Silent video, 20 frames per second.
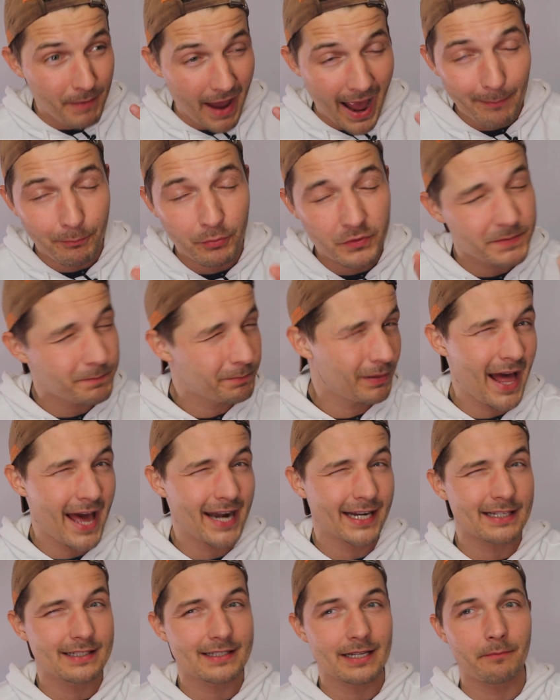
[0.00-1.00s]
Apple's
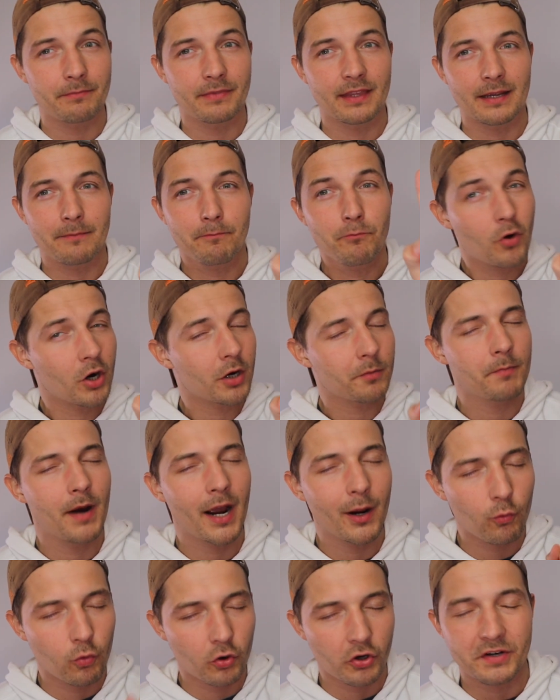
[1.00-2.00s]
planning something. Mark my
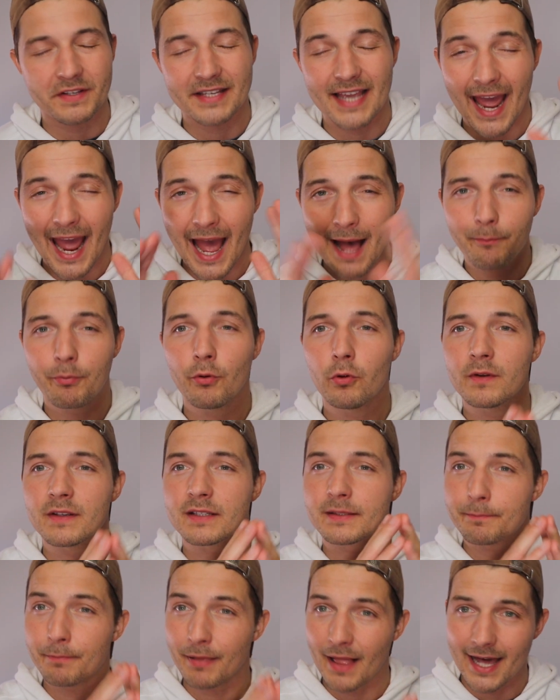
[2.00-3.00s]
words, Apple
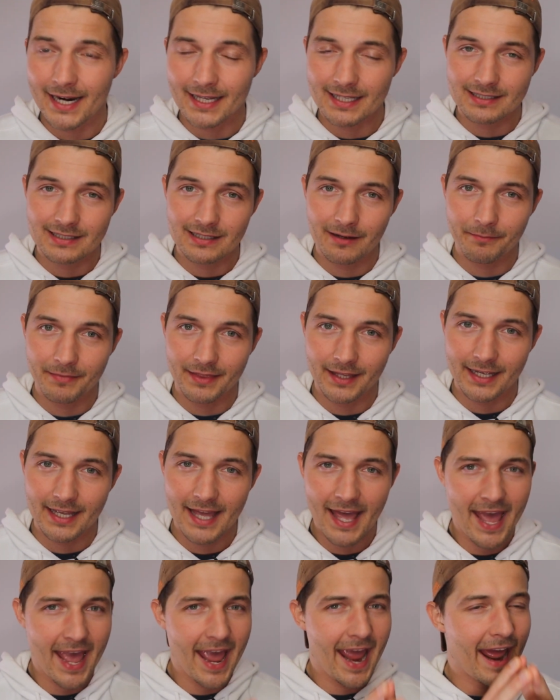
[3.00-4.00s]
is planning something
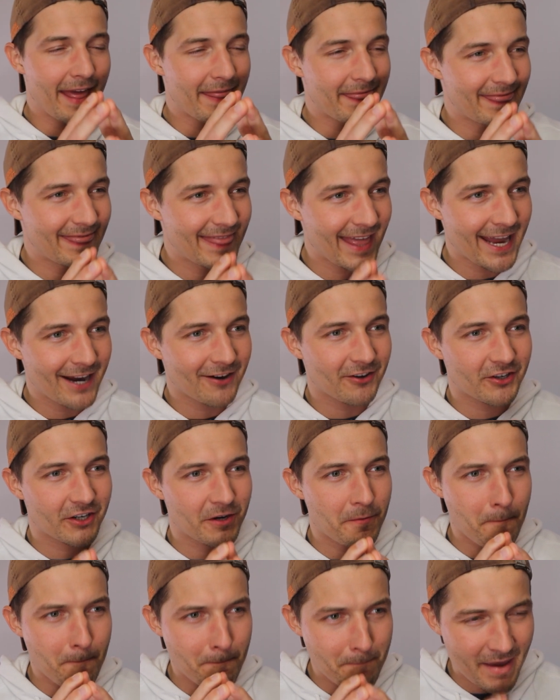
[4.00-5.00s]
and they are
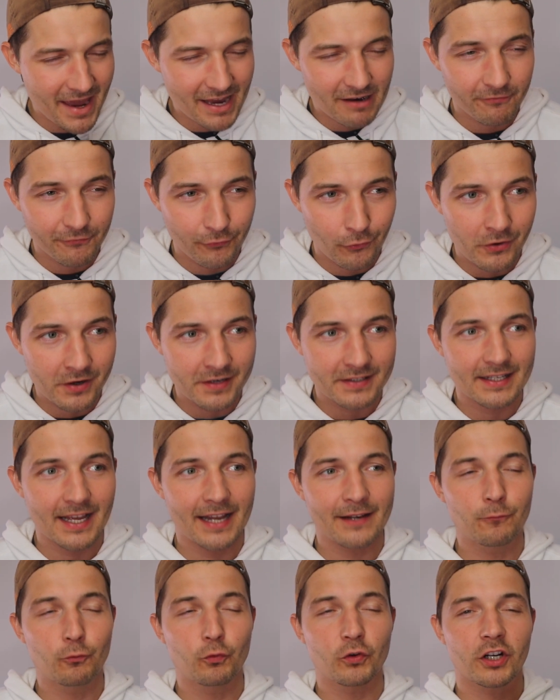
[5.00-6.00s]
gonna make it for us
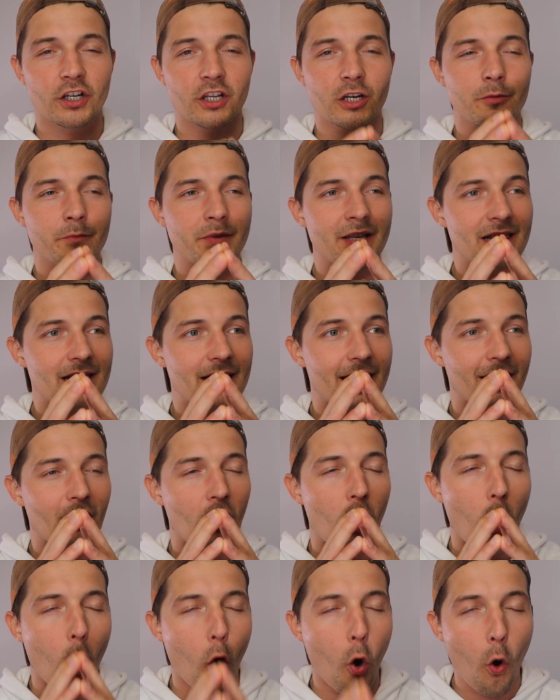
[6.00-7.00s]
and we're gonna be like,
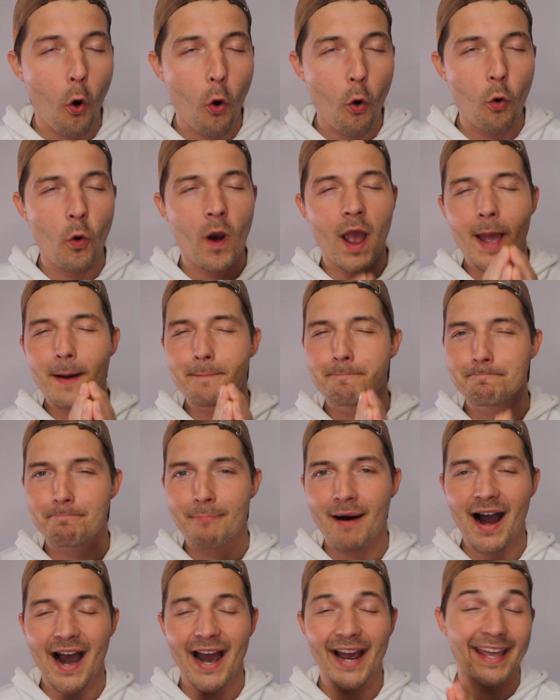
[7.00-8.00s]
oh
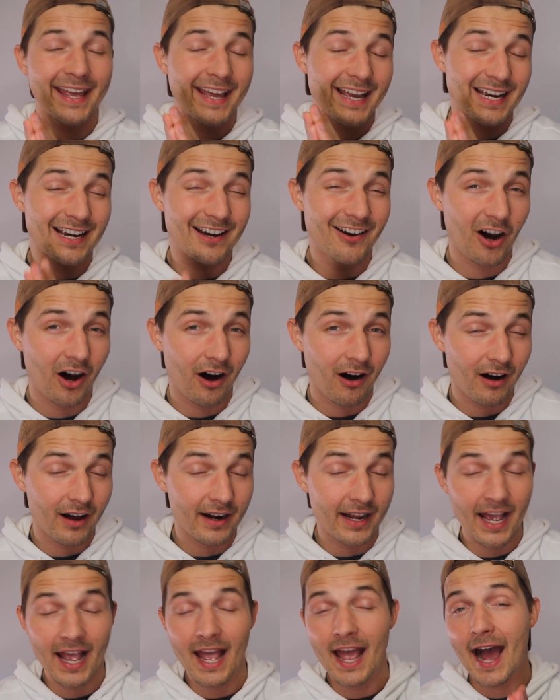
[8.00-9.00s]
my
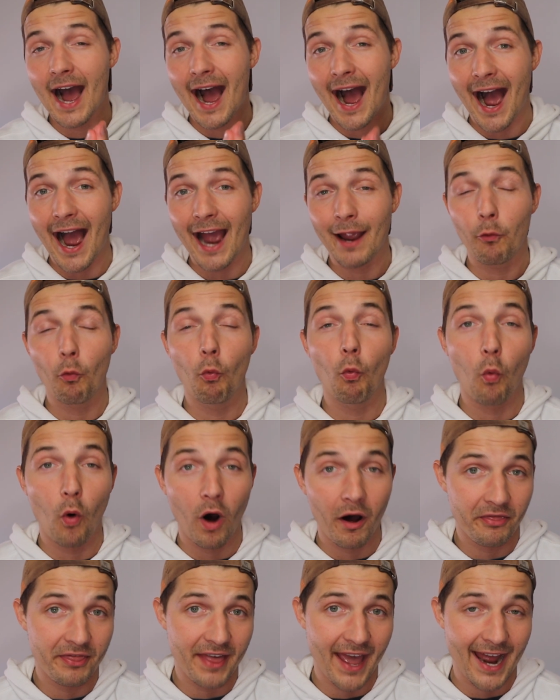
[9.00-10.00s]
God, I
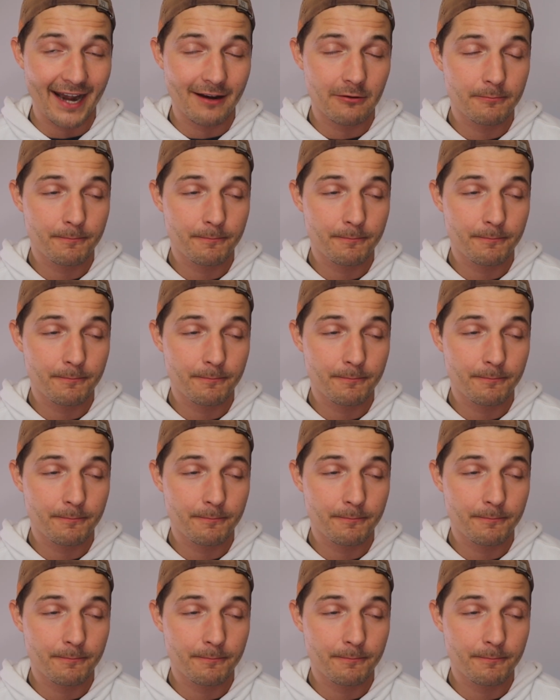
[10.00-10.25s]
want that.